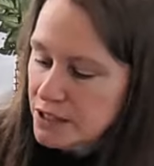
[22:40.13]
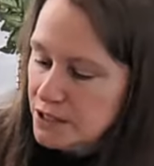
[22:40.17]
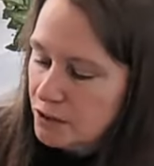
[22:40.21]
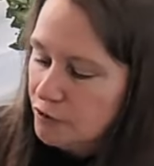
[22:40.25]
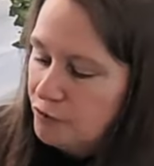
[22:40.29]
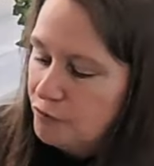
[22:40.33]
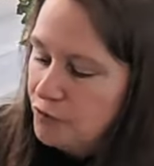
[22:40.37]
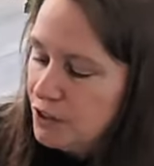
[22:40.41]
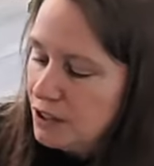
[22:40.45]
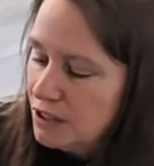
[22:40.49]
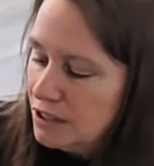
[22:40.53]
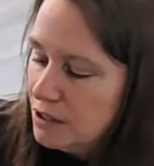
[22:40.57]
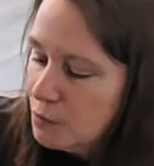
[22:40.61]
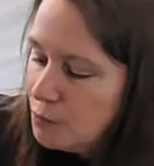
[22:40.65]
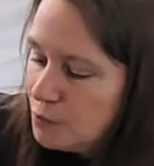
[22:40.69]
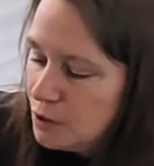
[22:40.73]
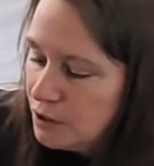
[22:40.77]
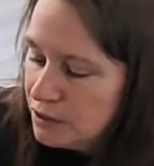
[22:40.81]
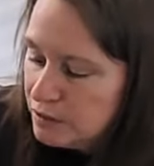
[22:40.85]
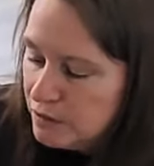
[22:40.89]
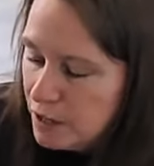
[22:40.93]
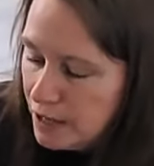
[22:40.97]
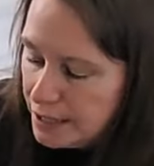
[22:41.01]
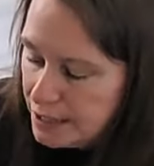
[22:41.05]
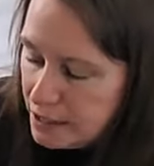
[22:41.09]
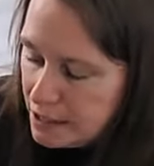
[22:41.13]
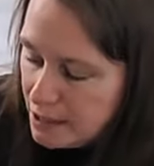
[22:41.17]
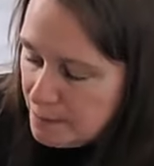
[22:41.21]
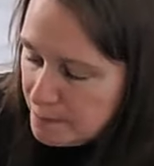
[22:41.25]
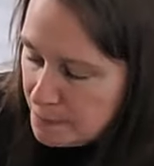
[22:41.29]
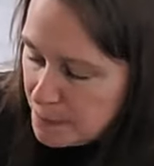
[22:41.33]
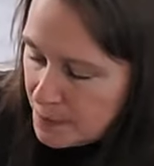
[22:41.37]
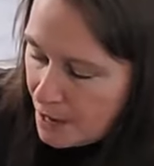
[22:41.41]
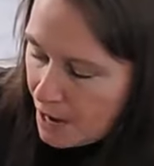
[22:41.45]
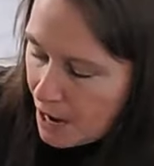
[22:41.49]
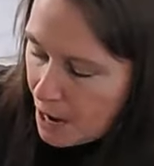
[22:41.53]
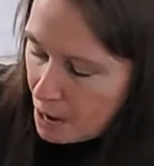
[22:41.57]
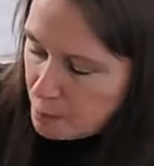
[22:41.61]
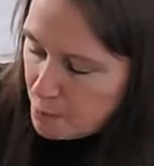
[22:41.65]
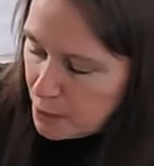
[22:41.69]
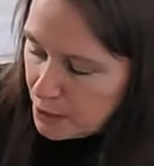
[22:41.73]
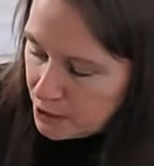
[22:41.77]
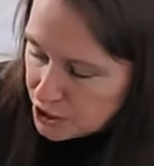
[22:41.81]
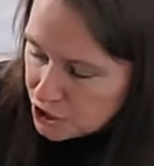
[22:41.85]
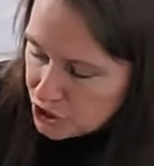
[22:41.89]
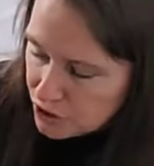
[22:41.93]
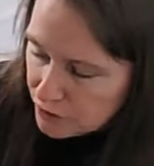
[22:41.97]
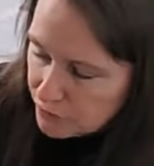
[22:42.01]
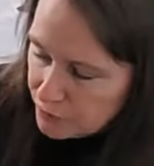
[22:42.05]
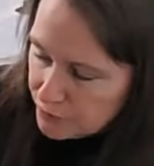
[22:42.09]
to fill it with like
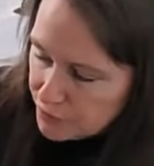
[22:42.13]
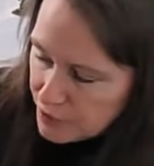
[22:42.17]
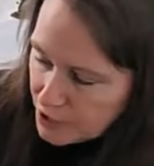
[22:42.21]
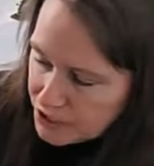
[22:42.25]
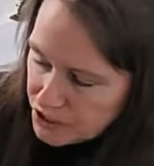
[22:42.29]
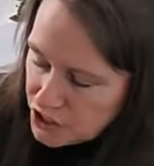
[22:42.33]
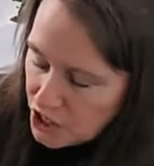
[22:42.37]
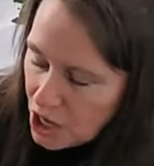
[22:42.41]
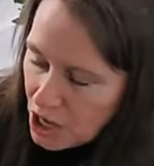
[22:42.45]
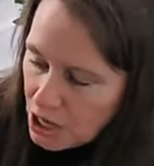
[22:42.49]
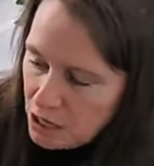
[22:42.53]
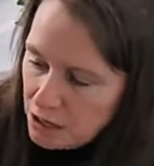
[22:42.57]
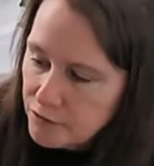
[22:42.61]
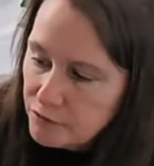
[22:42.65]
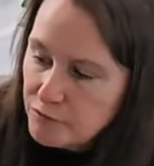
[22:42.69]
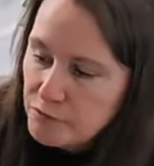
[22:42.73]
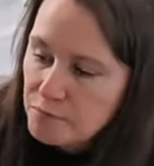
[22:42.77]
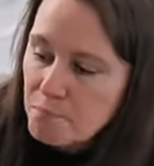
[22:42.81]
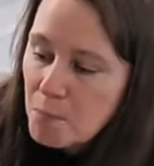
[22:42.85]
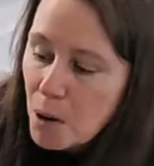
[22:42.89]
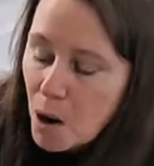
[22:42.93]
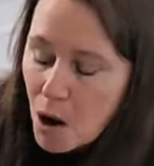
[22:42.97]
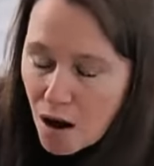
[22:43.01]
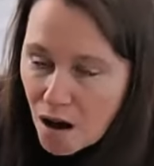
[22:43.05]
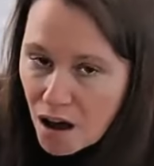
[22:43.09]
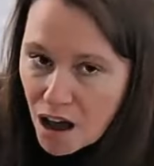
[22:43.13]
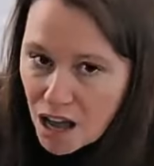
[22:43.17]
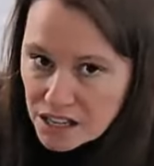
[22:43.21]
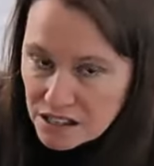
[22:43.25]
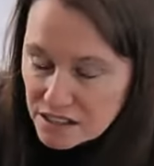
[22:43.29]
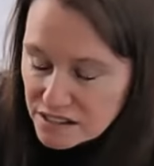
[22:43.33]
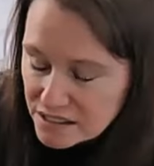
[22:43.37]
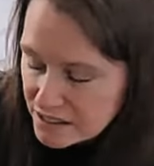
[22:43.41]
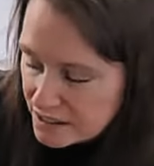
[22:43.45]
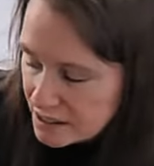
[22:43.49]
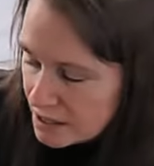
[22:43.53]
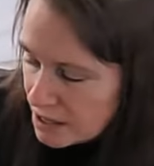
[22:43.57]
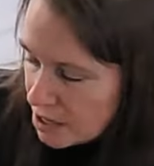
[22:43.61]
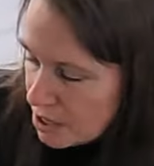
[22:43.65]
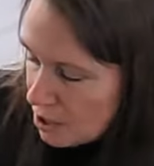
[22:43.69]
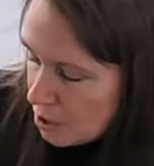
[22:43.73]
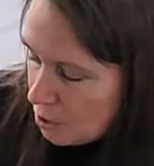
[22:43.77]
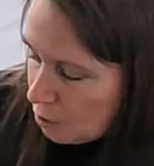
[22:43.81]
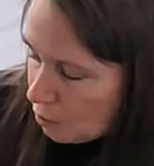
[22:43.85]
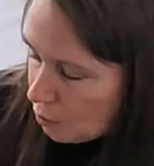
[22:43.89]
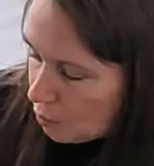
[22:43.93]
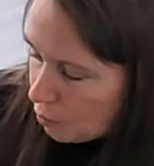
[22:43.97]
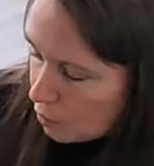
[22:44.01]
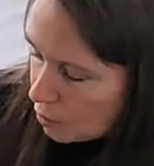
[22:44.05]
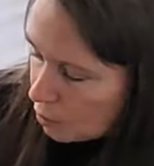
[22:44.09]
a ton of moss
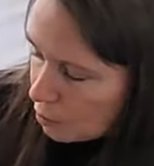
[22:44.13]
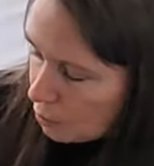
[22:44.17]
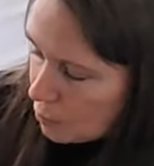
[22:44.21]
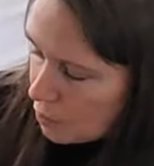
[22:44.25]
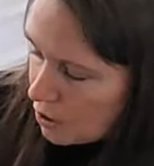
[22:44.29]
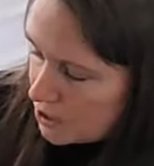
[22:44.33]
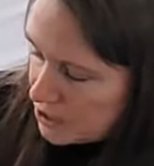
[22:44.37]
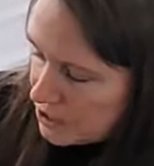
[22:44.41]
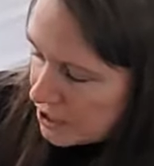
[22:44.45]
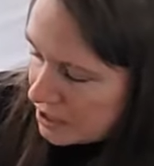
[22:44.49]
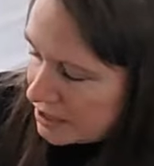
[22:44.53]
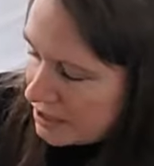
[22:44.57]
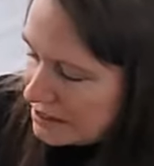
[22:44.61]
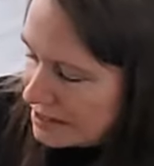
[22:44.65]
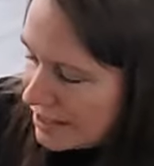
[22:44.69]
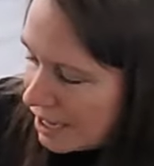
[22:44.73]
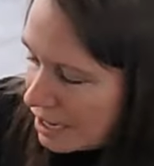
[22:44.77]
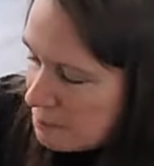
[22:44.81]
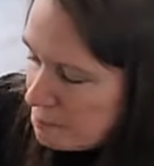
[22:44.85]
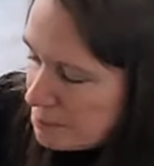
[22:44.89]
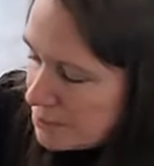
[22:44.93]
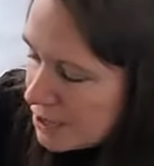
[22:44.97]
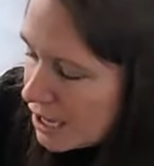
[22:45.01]
or whatnot. Because I'm